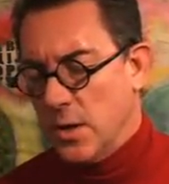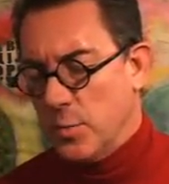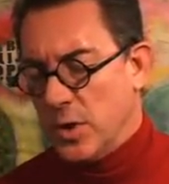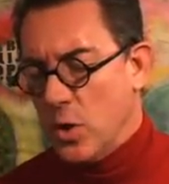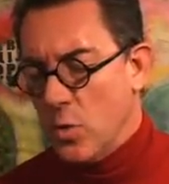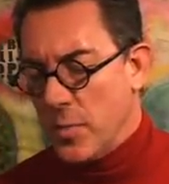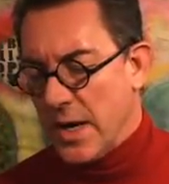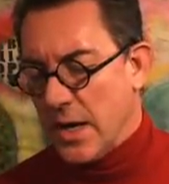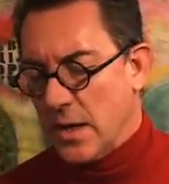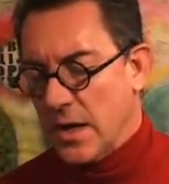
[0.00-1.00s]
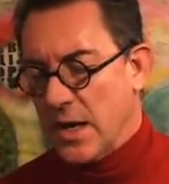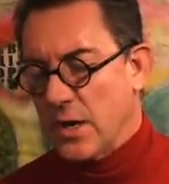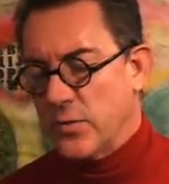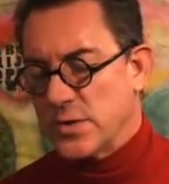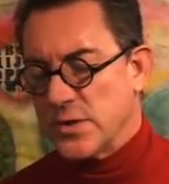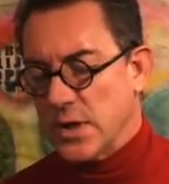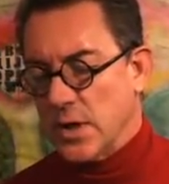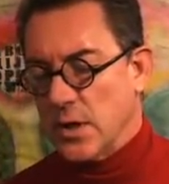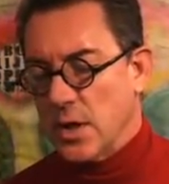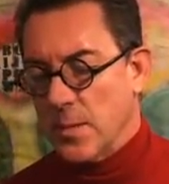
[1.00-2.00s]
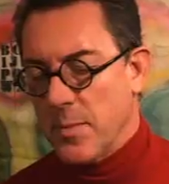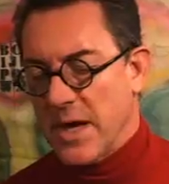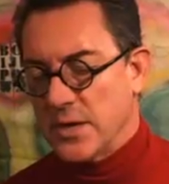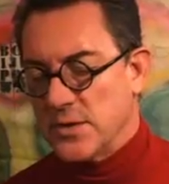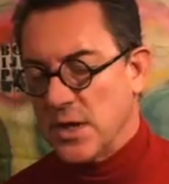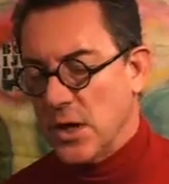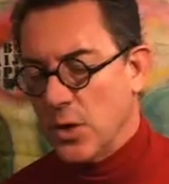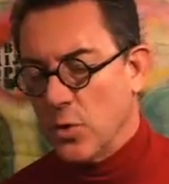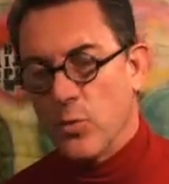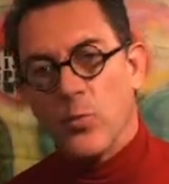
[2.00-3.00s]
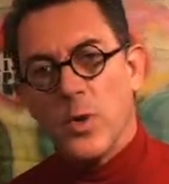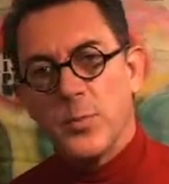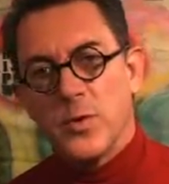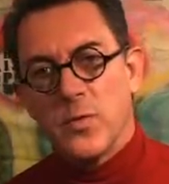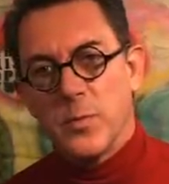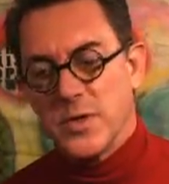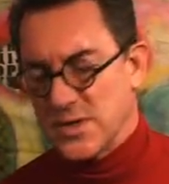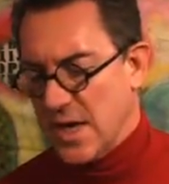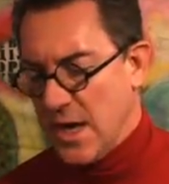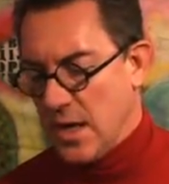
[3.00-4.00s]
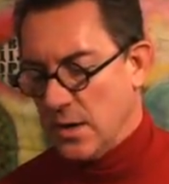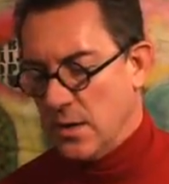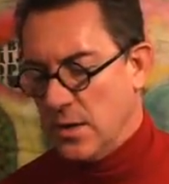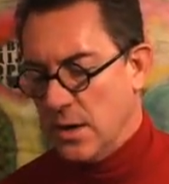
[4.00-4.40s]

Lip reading: but no man had ever seen a man's ear ripped from his head